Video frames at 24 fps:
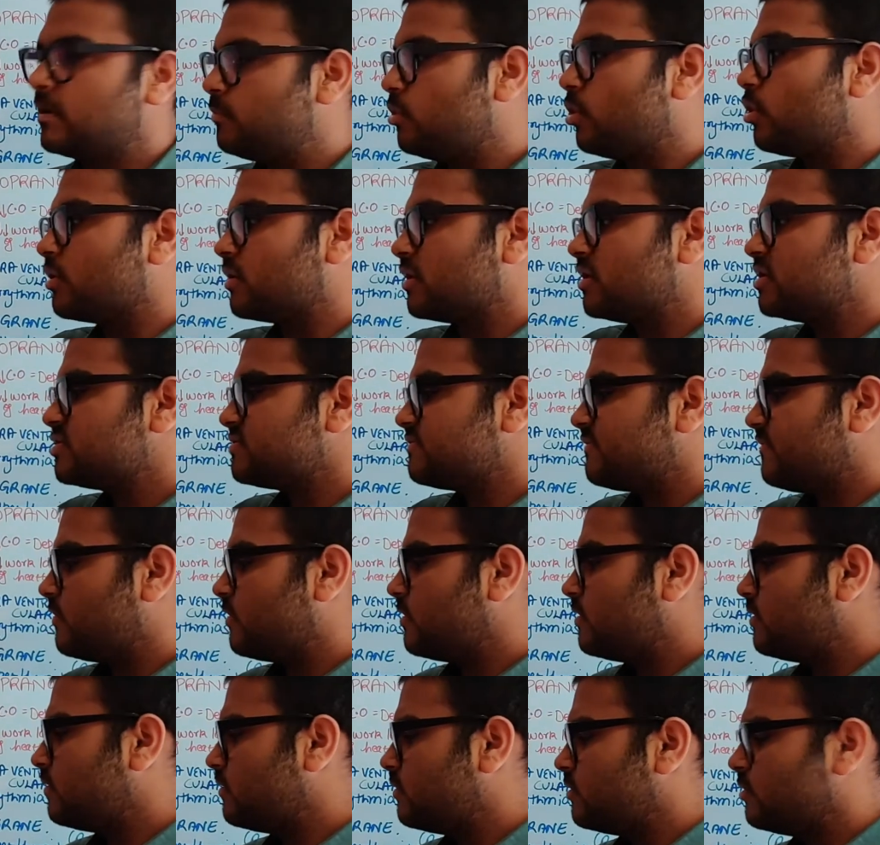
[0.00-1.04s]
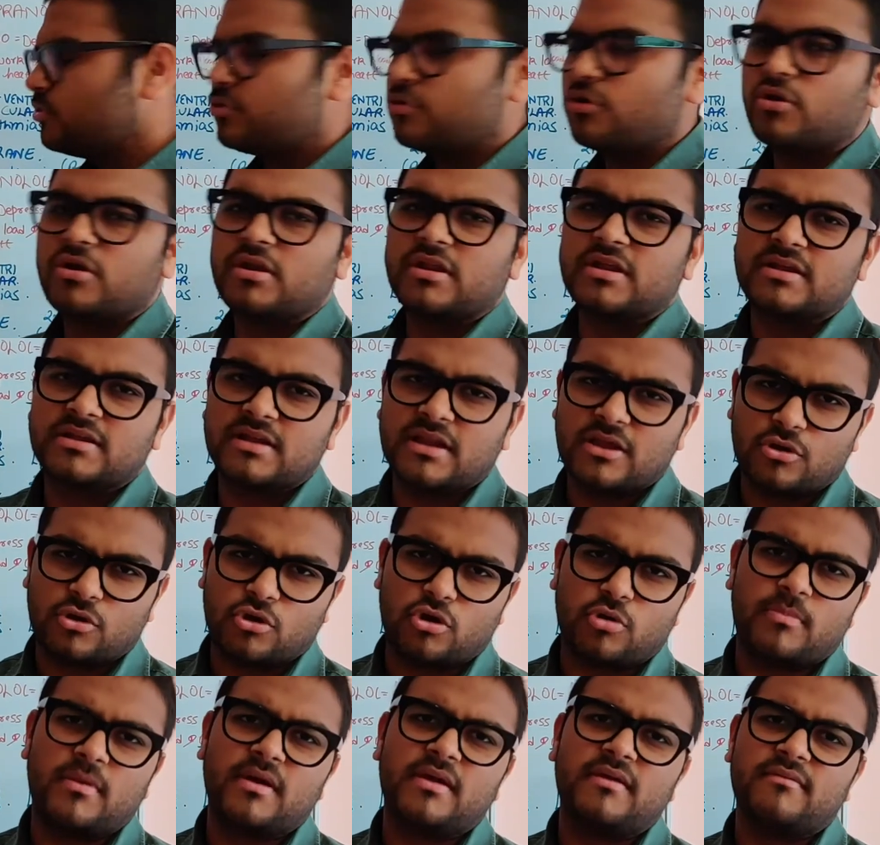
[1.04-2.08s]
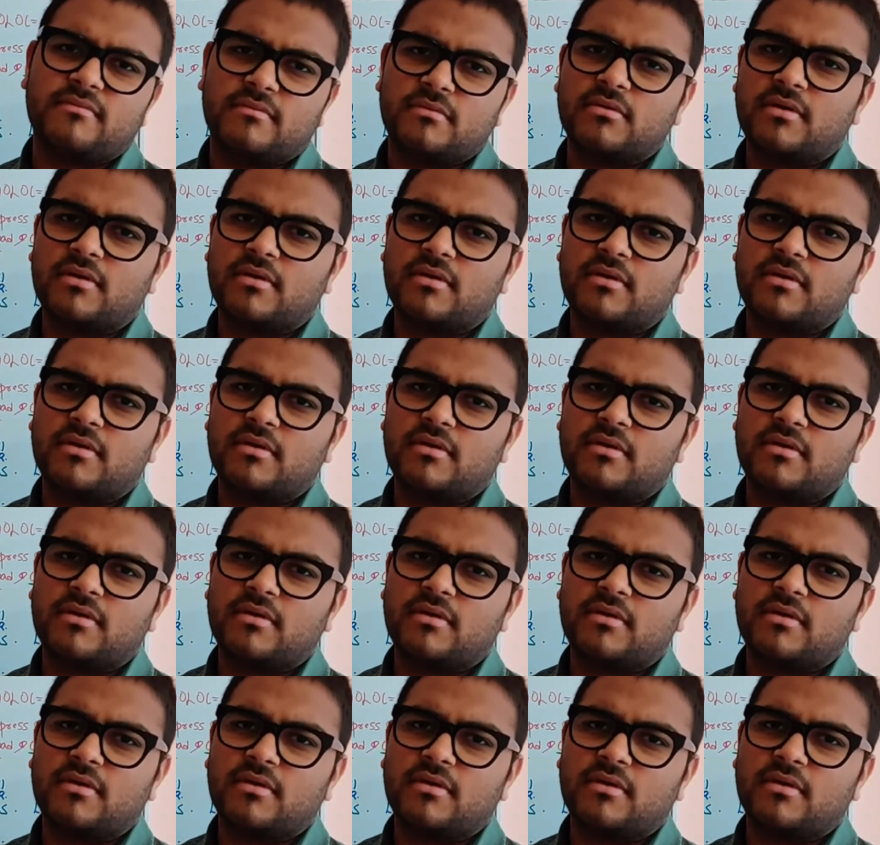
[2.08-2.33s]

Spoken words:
blockers for chronic glaucoma,